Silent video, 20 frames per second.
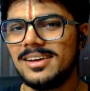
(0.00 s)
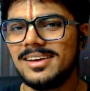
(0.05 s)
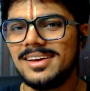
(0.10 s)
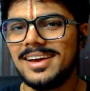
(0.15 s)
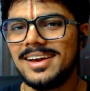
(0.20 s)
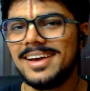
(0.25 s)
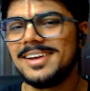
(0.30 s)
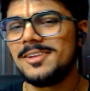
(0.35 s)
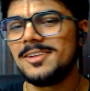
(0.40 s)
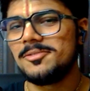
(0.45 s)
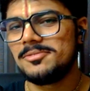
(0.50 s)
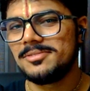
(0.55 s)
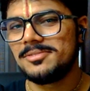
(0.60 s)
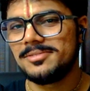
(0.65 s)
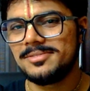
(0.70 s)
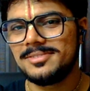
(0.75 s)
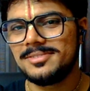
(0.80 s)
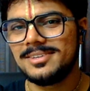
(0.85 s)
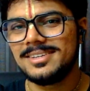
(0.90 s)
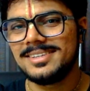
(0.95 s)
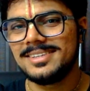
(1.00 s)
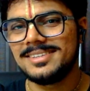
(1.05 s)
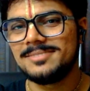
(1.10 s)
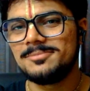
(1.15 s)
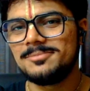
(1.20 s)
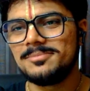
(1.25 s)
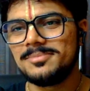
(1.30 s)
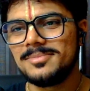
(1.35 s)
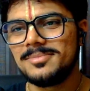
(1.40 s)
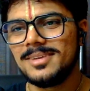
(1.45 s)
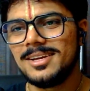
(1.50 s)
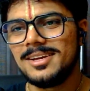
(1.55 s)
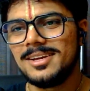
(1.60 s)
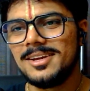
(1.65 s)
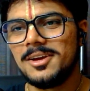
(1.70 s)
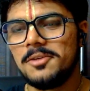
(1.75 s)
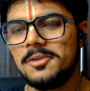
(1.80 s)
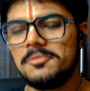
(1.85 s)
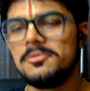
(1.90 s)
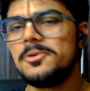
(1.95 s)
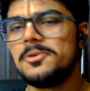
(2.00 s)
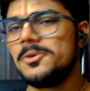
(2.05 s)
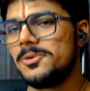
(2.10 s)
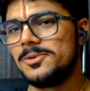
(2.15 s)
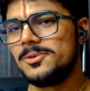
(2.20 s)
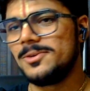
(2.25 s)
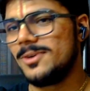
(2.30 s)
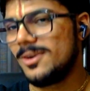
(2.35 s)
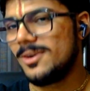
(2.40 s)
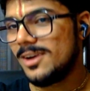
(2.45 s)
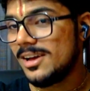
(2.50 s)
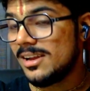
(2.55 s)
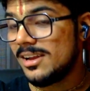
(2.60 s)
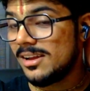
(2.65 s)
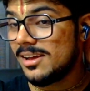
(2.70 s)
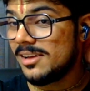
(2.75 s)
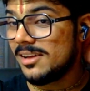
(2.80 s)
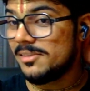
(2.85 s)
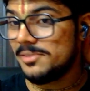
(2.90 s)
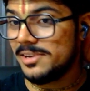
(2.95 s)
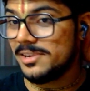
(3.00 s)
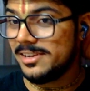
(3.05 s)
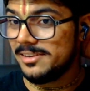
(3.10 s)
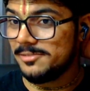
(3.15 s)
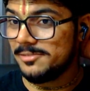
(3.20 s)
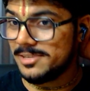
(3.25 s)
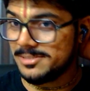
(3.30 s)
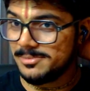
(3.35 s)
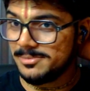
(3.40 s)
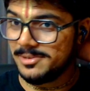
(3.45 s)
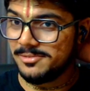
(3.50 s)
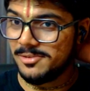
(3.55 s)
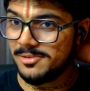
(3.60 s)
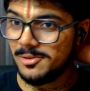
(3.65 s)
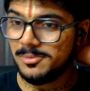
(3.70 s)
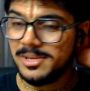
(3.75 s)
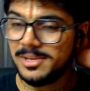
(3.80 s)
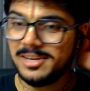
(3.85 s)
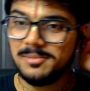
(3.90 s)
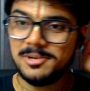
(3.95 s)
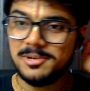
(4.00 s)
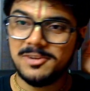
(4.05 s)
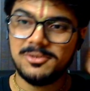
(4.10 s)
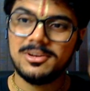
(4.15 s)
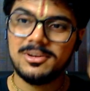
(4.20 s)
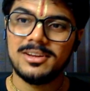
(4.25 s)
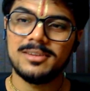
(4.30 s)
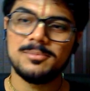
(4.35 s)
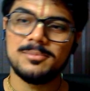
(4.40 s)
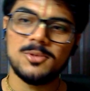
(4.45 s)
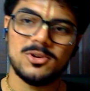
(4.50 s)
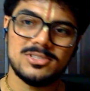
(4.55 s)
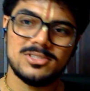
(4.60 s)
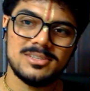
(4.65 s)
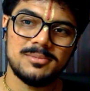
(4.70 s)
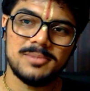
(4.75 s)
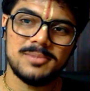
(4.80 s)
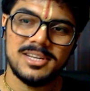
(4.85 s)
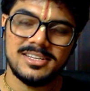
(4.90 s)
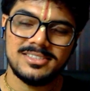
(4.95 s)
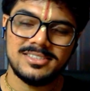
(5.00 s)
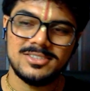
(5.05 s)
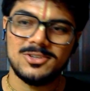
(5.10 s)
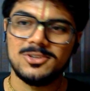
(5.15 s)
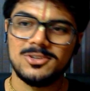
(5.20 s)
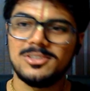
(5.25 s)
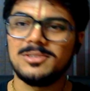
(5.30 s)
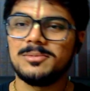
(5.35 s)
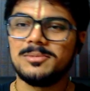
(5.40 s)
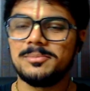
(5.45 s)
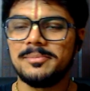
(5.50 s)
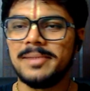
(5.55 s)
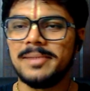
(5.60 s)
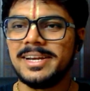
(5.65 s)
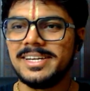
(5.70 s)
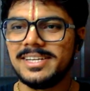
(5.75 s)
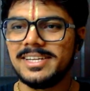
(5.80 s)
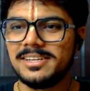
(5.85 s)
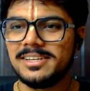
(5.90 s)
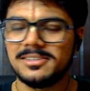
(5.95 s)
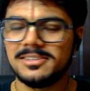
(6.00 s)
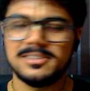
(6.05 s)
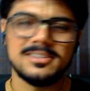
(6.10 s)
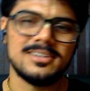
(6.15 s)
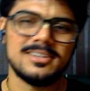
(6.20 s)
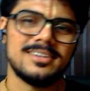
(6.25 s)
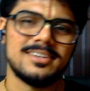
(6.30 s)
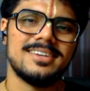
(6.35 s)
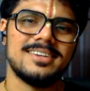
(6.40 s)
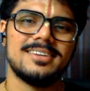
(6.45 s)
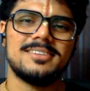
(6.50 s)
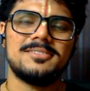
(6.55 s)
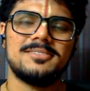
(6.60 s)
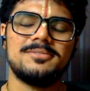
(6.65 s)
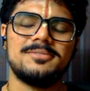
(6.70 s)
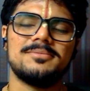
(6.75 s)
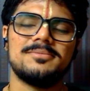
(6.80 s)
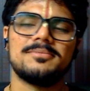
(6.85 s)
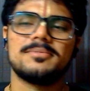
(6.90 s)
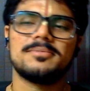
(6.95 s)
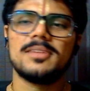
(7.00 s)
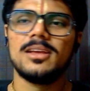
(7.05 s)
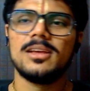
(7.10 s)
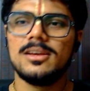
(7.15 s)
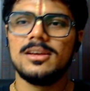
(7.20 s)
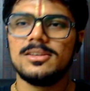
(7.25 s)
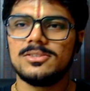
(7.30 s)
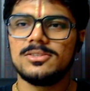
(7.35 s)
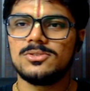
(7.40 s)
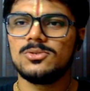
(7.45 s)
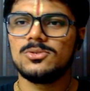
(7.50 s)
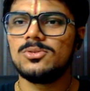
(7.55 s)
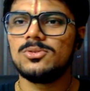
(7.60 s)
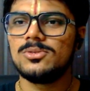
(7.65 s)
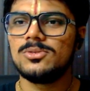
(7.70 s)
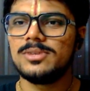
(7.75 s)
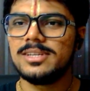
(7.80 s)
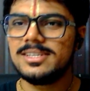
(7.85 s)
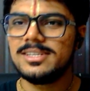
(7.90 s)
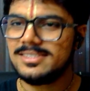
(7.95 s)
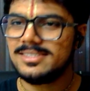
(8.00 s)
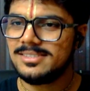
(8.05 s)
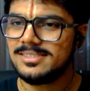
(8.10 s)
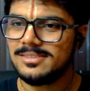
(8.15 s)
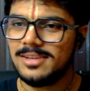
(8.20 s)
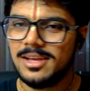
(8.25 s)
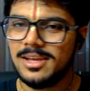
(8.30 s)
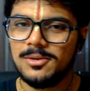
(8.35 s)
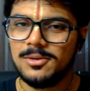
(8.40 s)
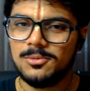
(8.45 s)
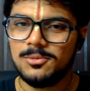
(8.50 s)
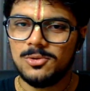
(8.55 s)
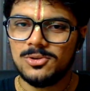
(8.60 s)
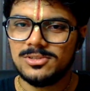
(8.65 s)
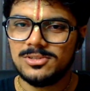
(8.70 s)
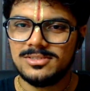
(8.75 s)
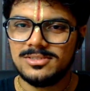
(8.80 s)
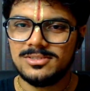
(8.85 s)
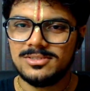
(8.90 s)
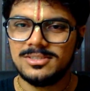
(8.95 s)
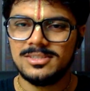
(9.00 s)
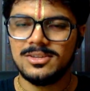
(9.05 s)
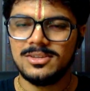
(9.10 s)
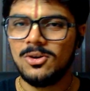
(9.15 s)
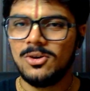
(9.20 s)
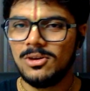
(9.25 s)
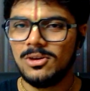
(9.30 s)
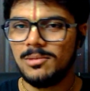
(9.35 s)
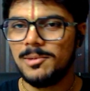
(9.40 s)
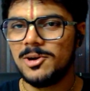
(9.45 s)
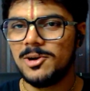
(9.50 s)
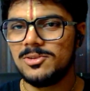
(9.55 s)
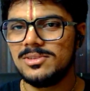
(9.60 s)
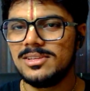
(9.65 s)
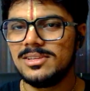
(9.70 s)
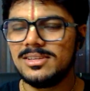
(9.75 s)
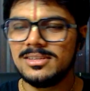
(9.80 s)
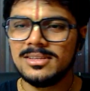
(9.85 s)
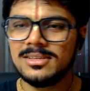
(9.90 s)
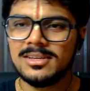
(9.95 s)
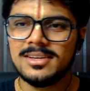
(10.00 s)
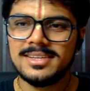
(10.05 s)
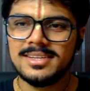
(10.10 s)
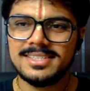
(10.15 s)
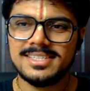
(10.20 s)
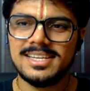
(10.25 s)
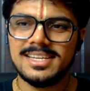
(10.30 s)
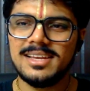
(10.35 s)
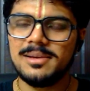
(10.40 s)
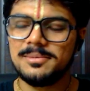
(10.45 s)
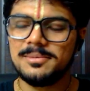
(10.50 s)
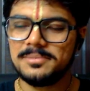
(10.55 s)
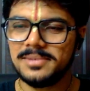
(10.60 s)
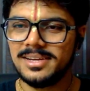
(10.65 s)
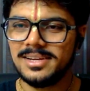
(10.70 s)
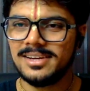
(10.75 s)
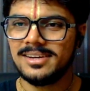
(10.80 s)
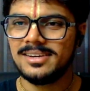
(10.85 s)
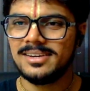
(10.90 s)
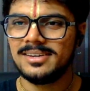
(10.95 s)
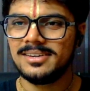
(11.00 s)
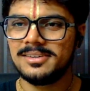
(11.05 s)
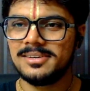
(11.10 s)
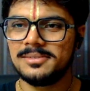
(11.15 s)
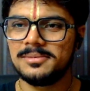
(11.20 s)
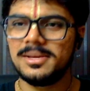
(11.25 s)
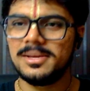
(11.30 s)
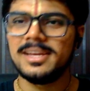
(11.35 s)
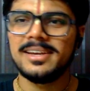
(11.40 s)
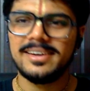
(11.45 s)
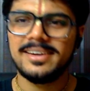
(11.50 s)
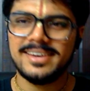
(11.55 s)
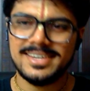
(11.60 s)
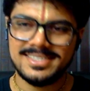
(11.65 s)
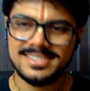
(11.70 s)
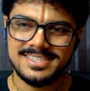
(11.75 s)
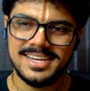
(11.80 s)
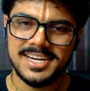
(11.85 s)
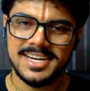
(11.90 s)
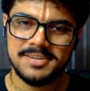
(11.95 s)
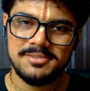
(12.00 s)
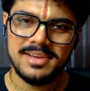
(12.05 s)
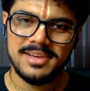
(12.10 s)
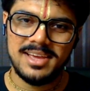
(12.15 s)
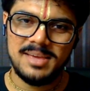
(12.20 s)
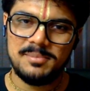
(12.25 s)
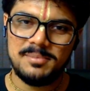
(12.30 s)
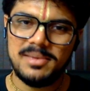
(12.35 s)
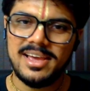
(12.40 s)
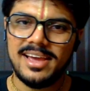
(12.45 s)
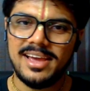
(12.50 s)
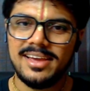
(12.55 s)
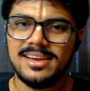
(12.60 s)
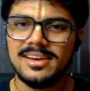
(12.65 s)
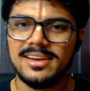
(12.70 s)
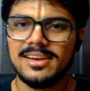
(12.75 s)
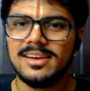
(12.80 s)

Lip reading: kind of view, or kind of an investment from any particular project manager or the maintainer. So his was all about the Cilium Ingress Gateway API.